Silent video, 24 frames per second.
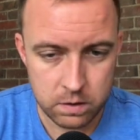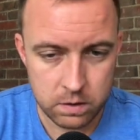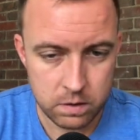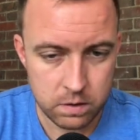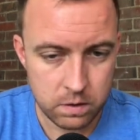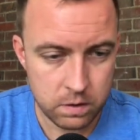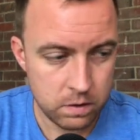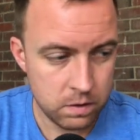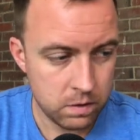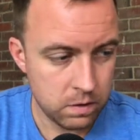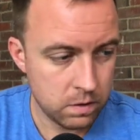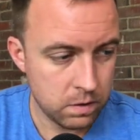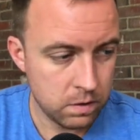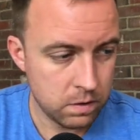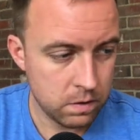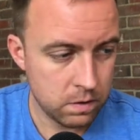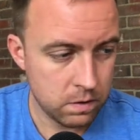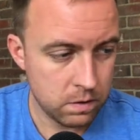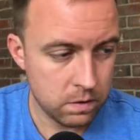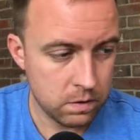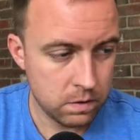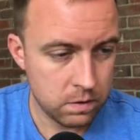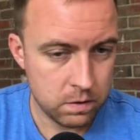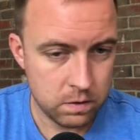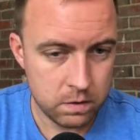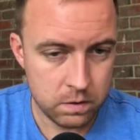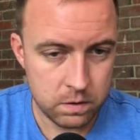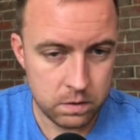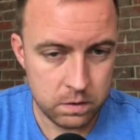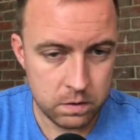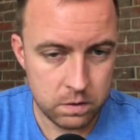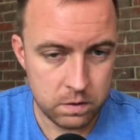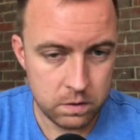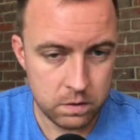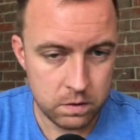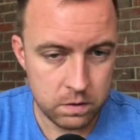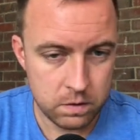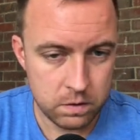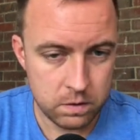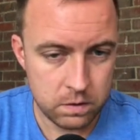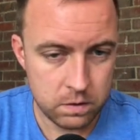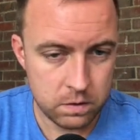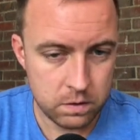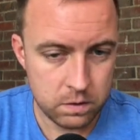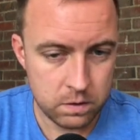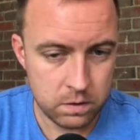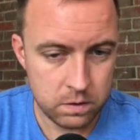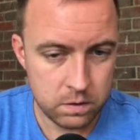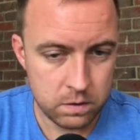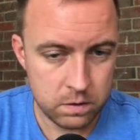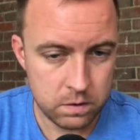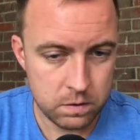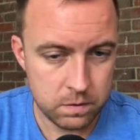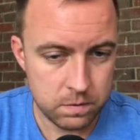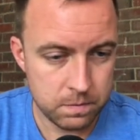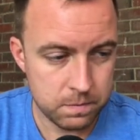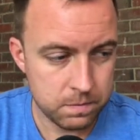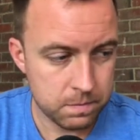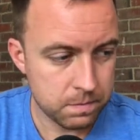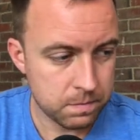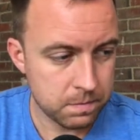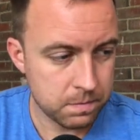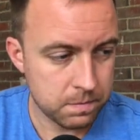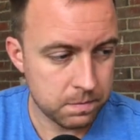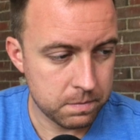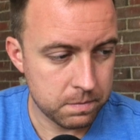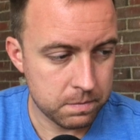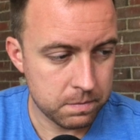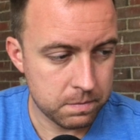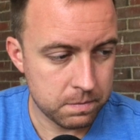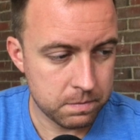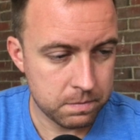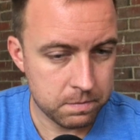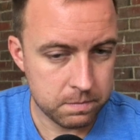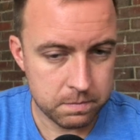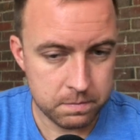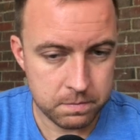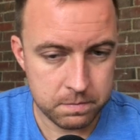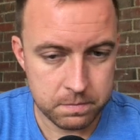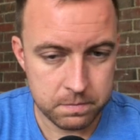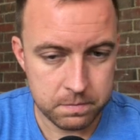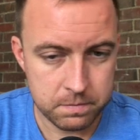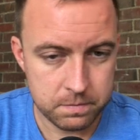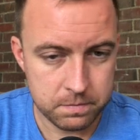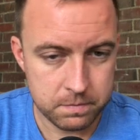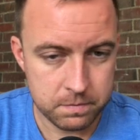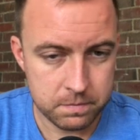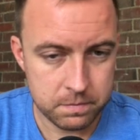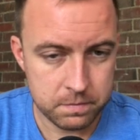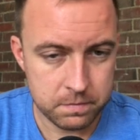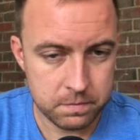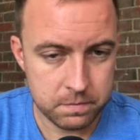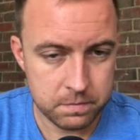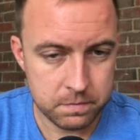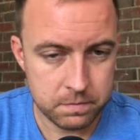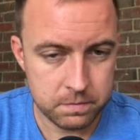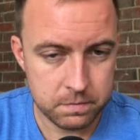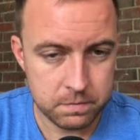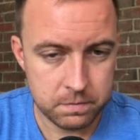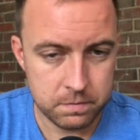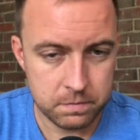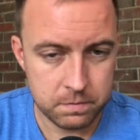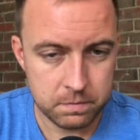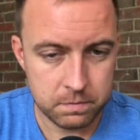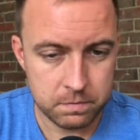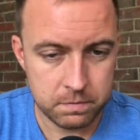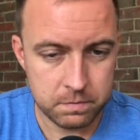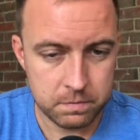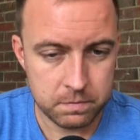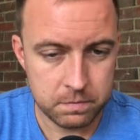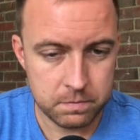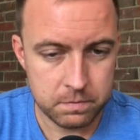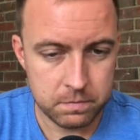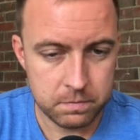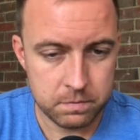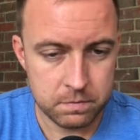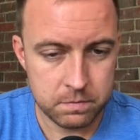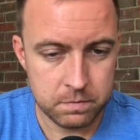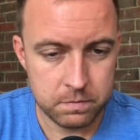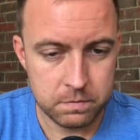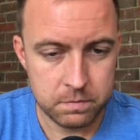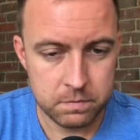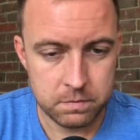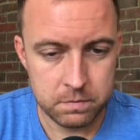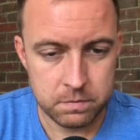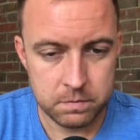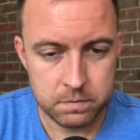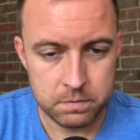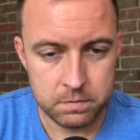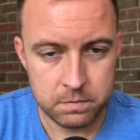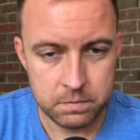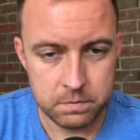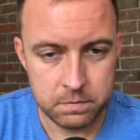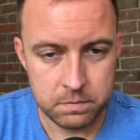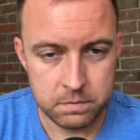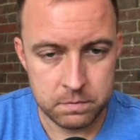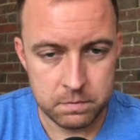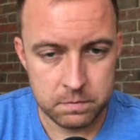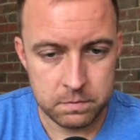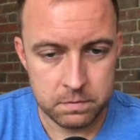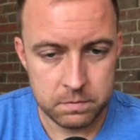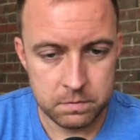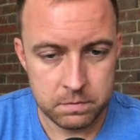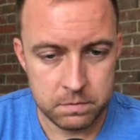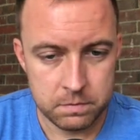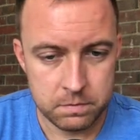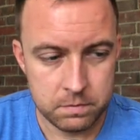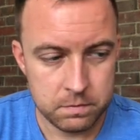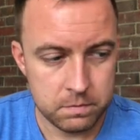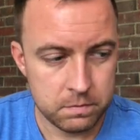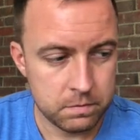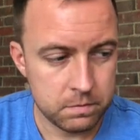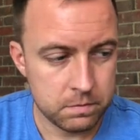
No one is speaking in this clip.